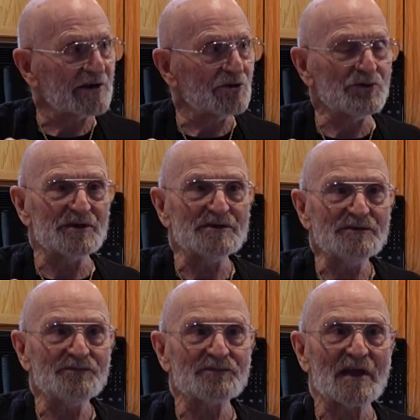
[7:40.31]
go
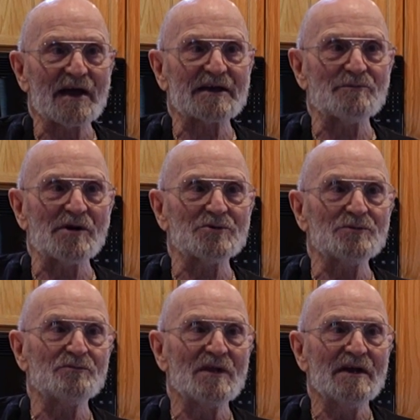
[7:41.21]
in, I come
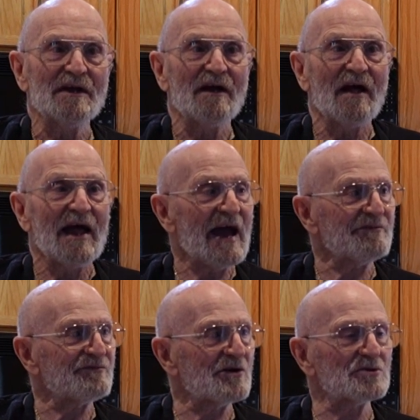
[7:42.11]
out,
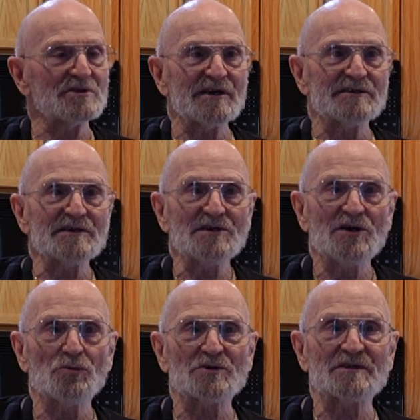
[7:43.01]
half hour later
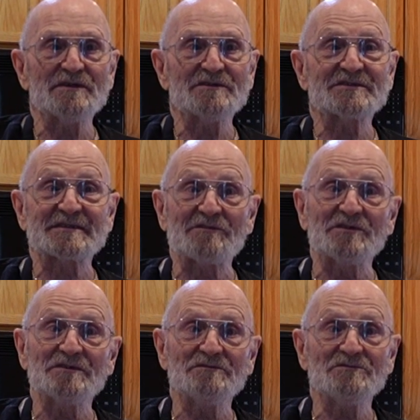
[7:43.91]
with
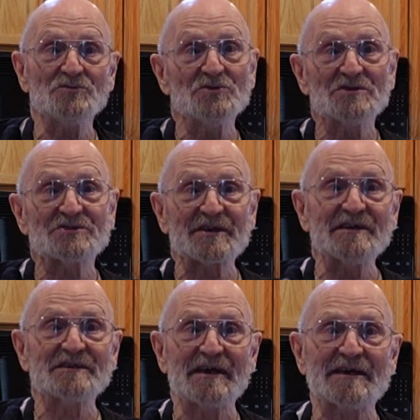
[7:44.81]
7
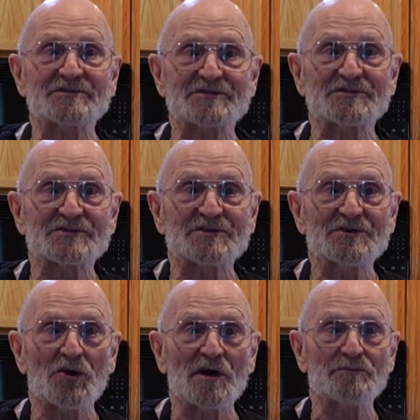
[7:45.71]
skin cancers
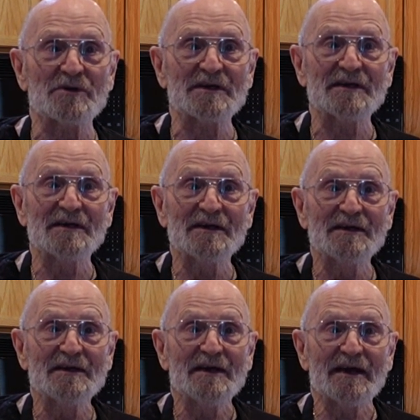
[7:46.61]
on me.
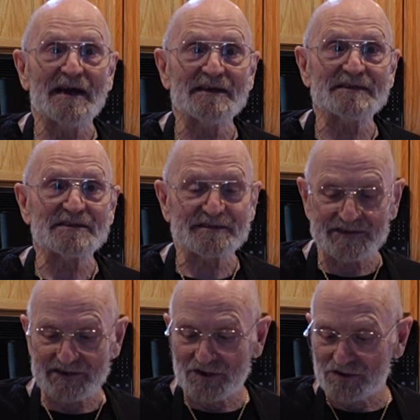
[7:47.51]
And they
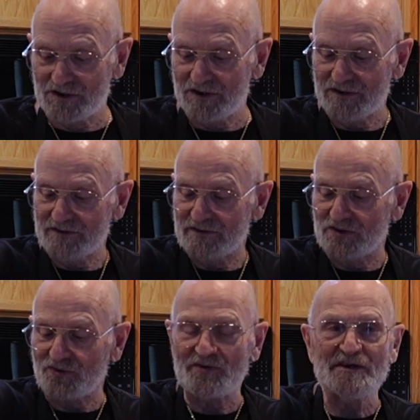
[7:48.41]
said they're gonna,
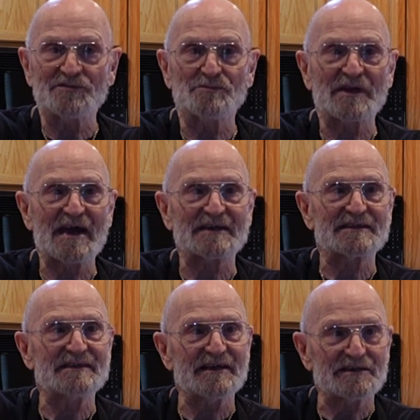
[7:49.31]
3 of them they had to
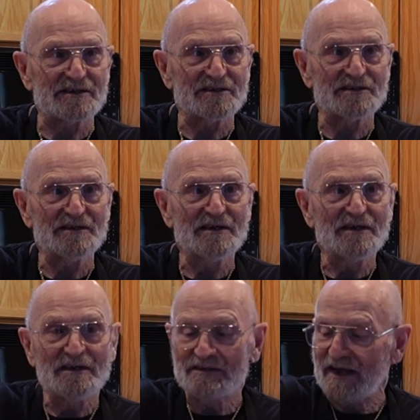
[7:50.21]
dig.
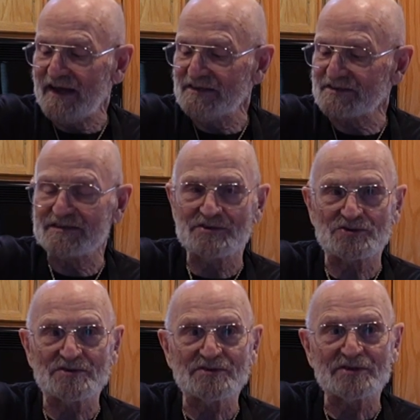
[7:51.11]
8
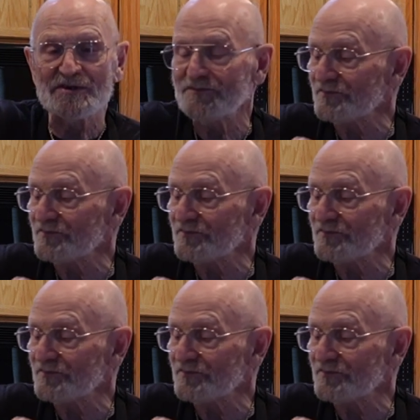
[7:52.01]
stitches